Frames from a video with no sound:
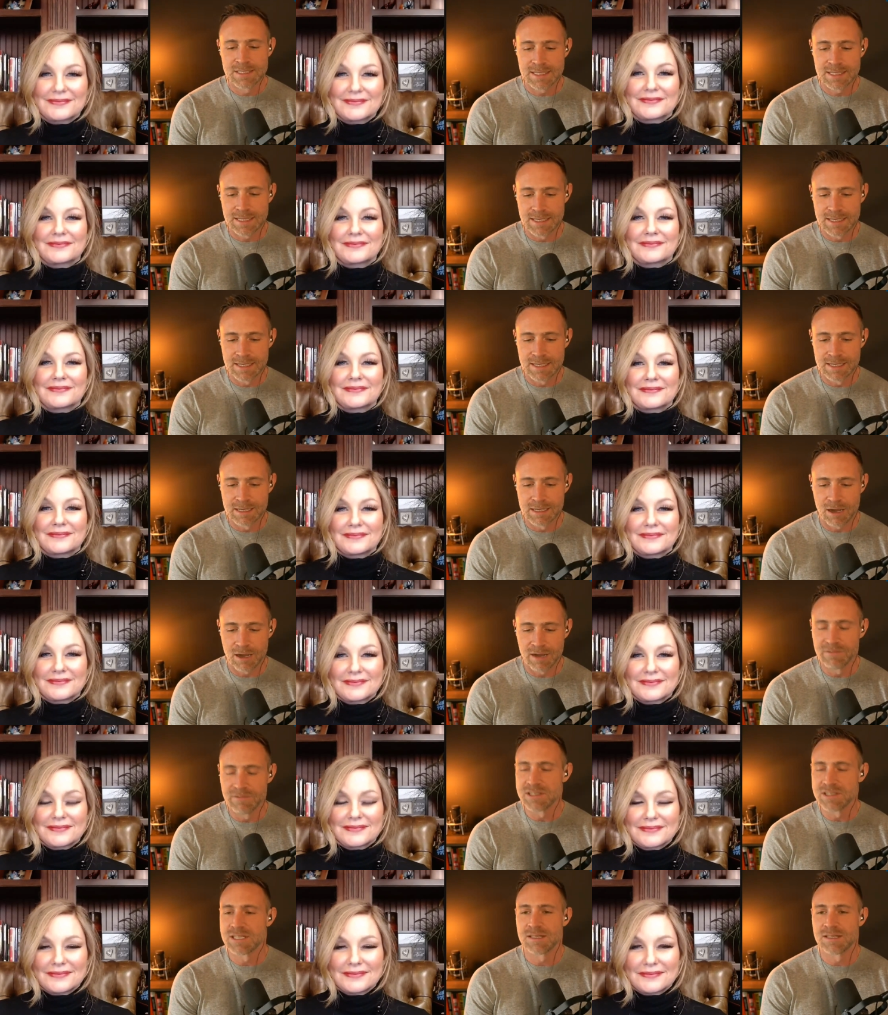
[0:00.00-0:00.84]
Speaker 1: Uh,
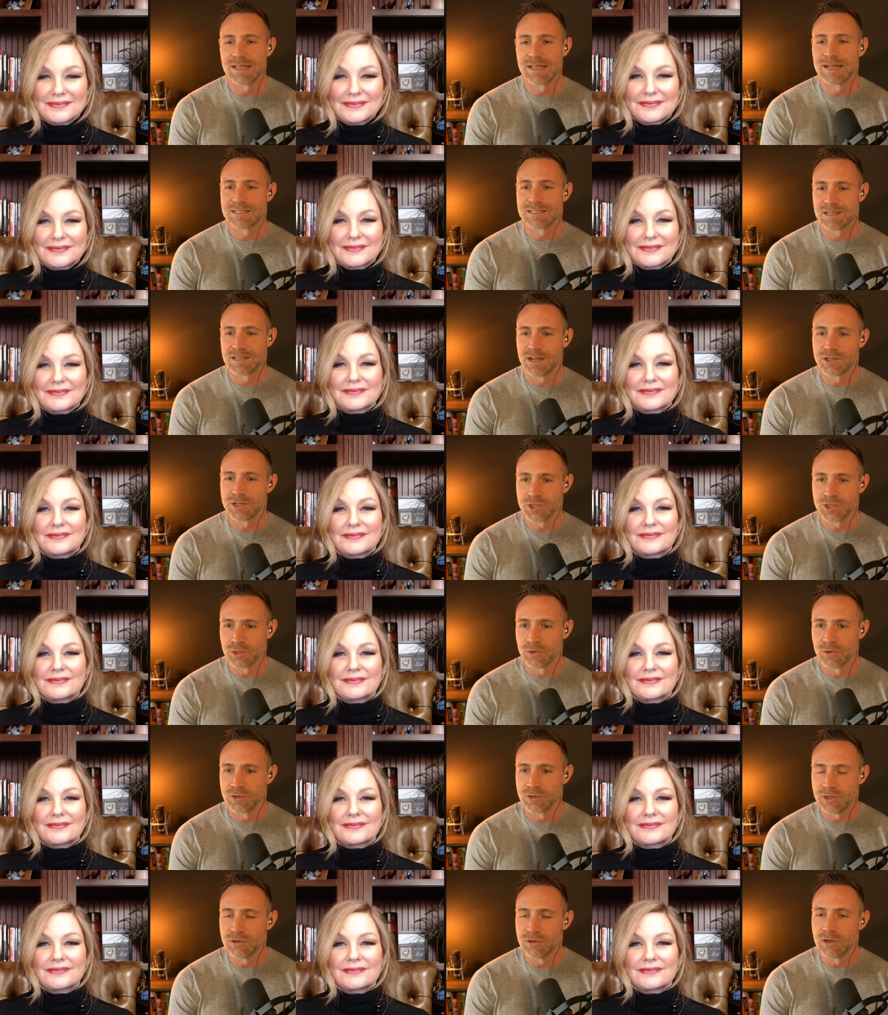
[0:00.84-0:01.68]
obviously, that's not
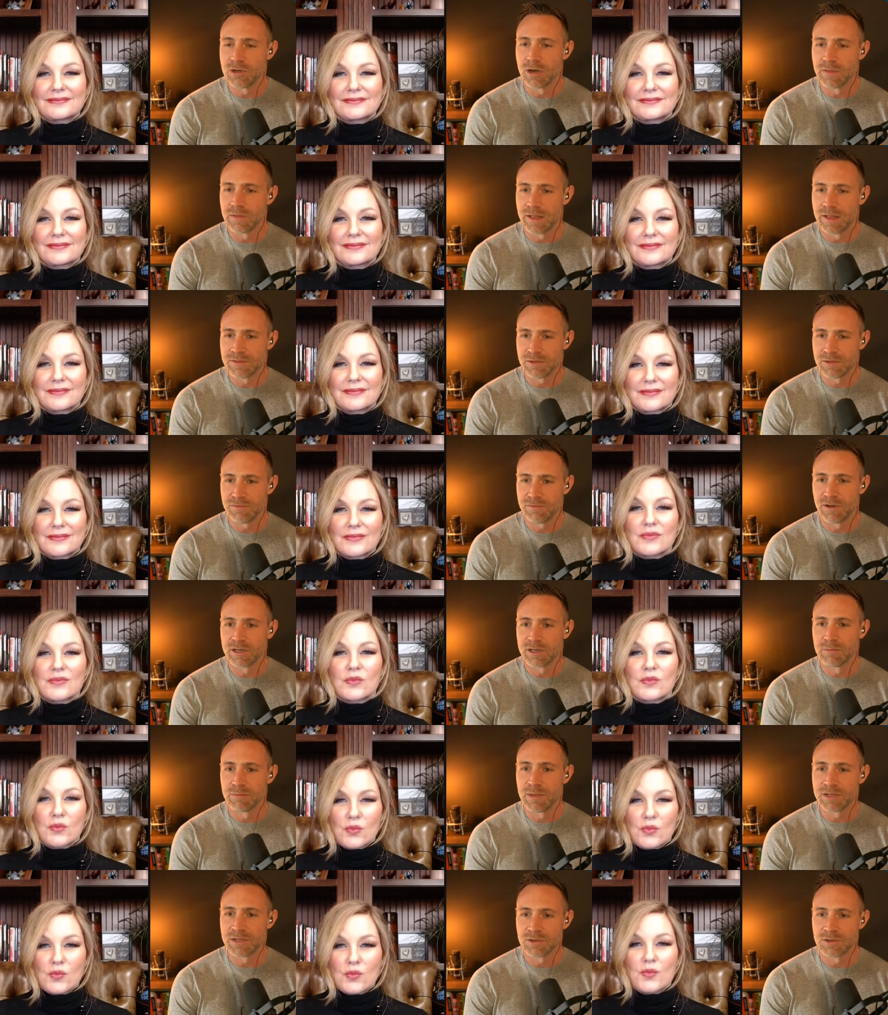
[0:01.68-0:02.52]
true, and you know that the
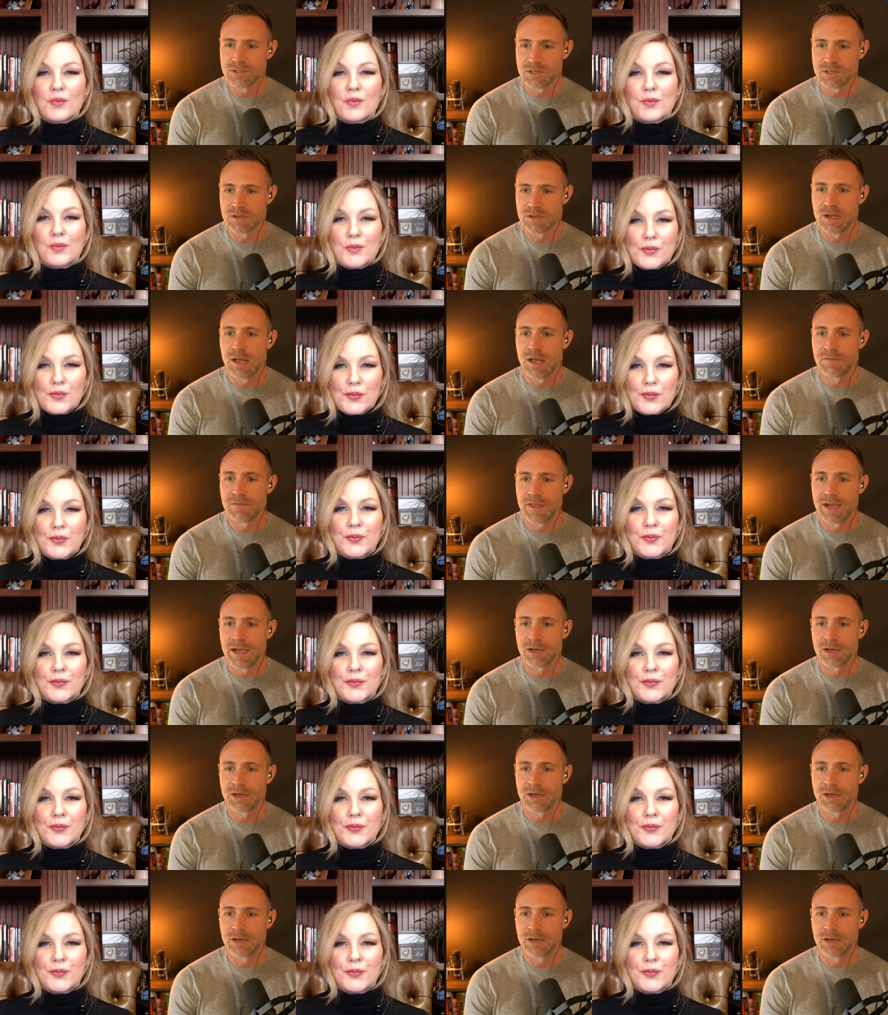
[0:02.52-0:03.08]
fundamentals are not